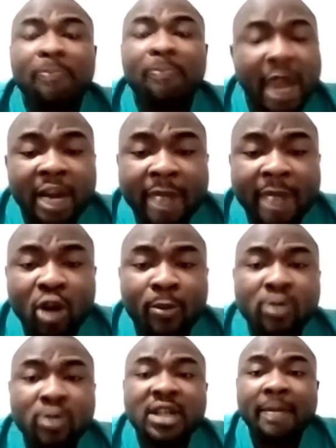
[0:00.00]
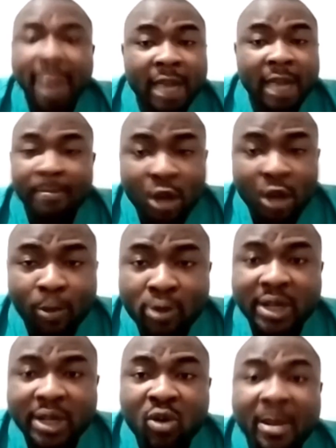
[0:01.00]
perimenopausal and
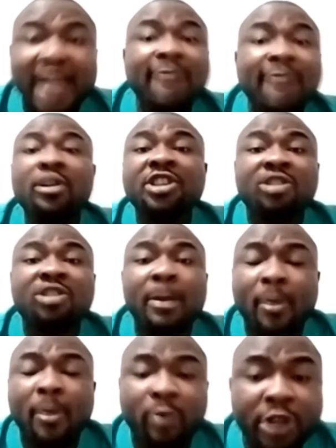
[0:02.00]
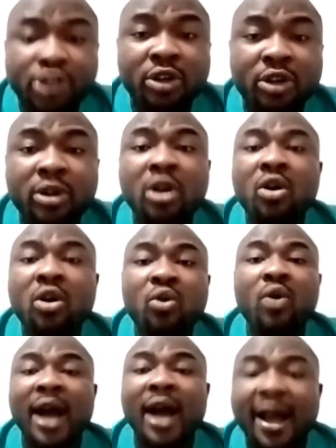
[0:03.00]
menopausal women, and even the general population
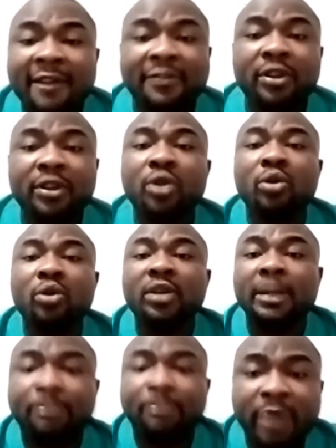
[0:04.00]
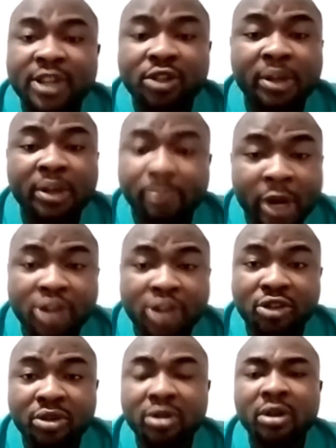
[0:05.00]
who have,
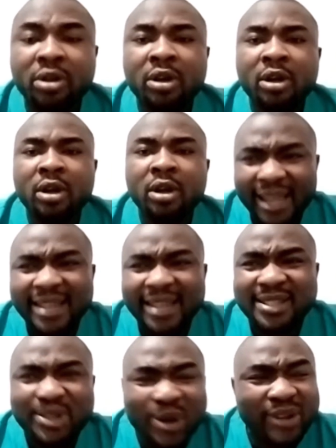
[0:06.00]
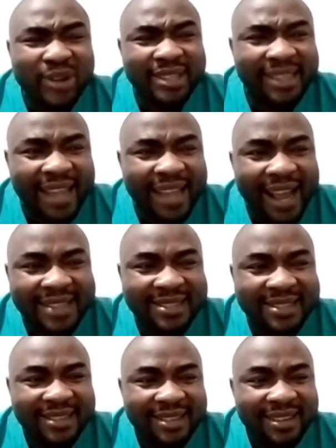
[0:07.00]
depression, it is not
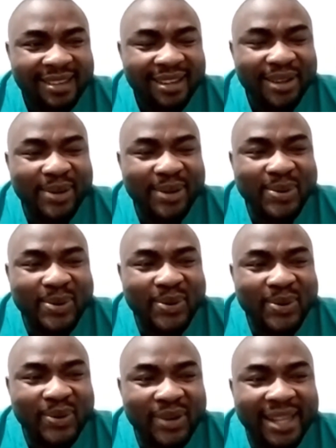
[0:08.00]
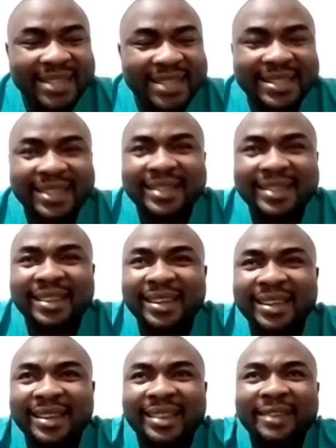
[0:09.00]
that, it is
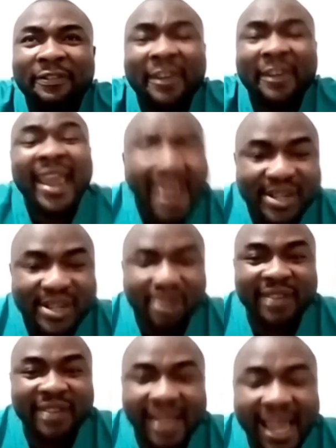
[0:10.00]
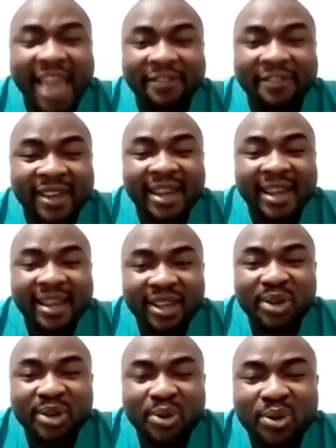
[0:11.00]
the phase of their life,
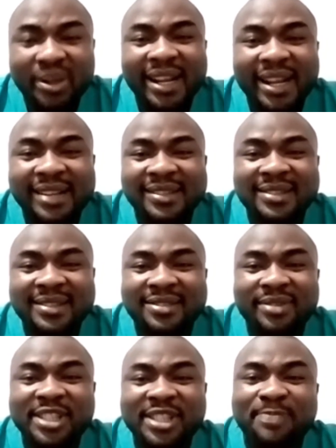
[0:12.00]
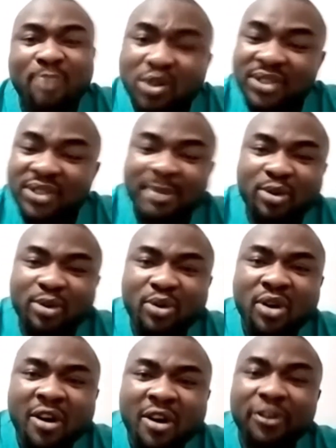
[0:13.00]
that is
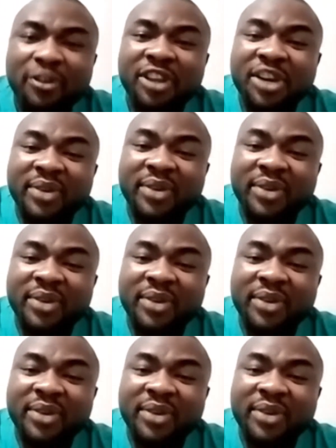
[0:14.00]
responsible for the